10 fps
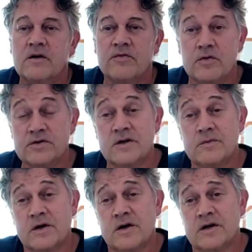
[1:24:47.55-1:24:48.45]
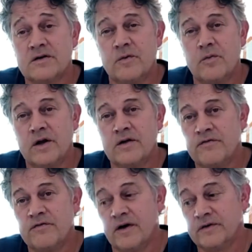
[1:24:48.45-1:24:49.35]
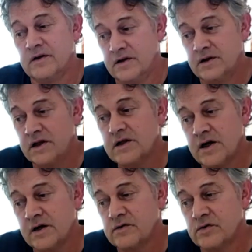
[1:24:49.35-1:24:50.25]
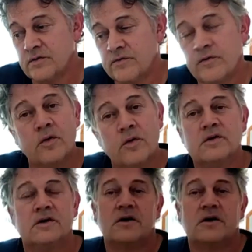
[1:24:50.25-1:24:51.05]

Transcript: Of course, there were guys from 1 and 5 that did go to 4